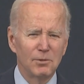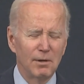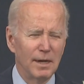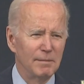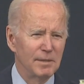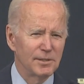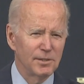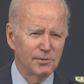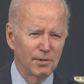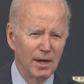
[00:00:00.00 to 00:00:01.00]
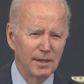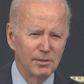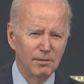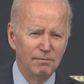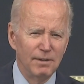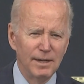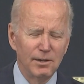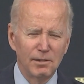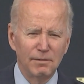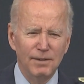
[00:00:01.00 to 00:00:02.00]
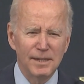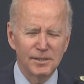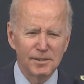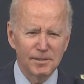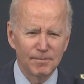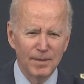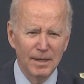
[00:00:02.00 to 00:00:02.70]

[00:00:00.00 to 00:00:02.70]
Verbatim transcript: to our enemies to try to evade our defenses.